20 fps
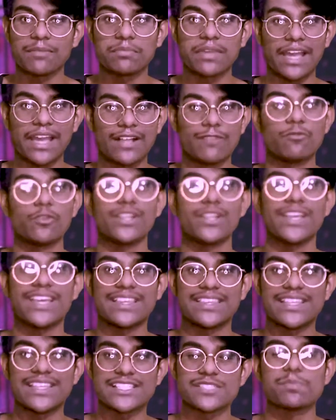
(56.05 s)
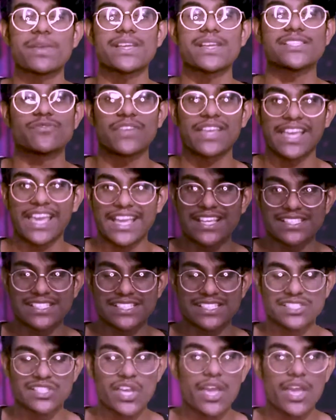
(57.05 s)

be helpful in these specific cases,